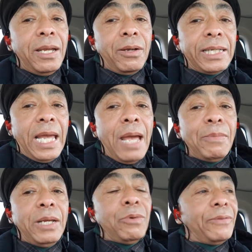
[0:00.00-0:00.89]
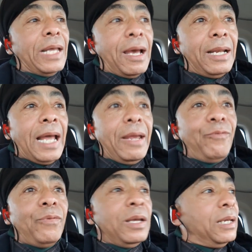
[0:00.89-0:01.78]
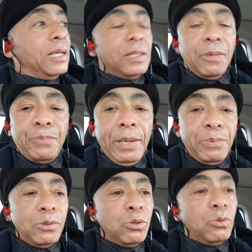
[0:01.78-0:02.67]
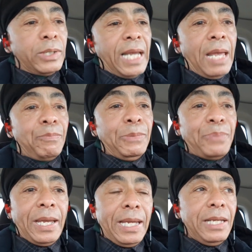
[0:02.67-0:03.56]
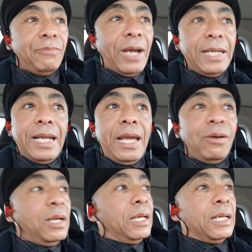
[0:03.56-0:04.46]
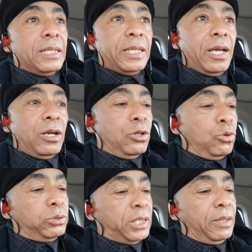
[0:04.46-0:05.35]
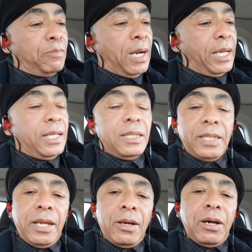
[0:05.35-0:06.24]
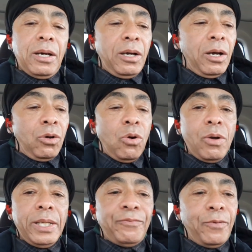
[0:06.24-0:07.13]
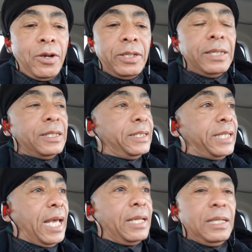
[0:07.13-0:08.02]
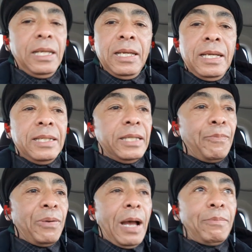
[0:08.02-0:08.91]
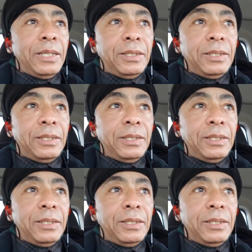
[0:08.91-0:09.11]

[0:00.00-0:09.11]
gambling with our life. The people who can't be paid right now, they're losing money. They are going in further into debt. They're probably